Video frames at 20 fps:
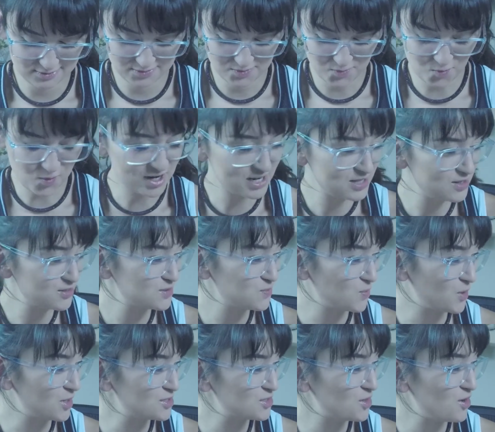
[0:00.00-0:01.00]
What are those
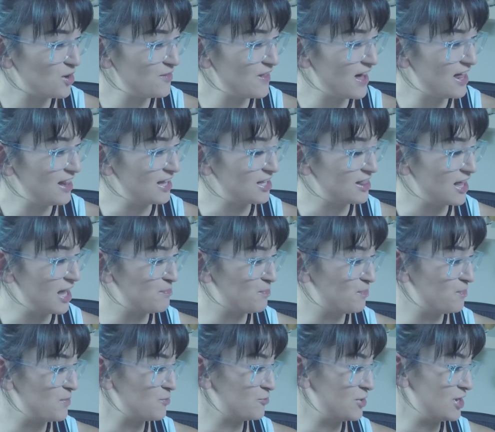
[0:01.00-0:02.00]
words called that like they
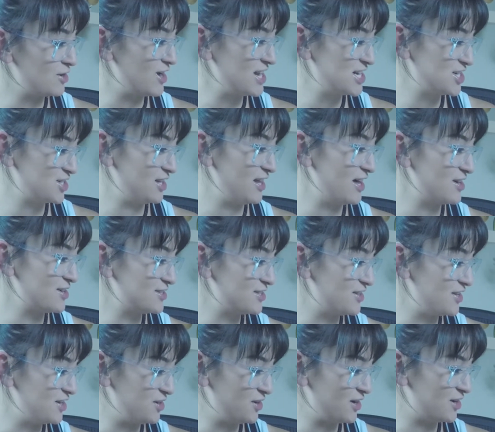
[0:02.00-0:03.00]
rearrange the letters and
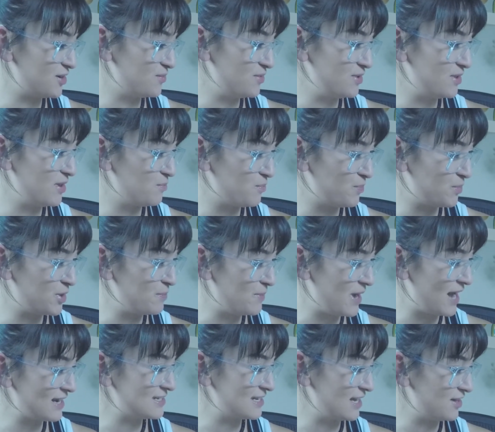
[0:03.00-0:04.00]
then you gotta put them
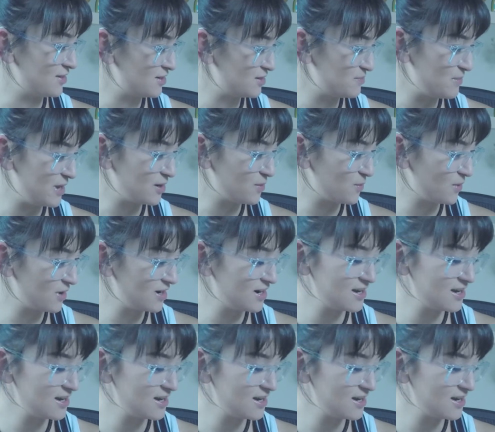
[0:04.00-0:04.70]
back together to make a word?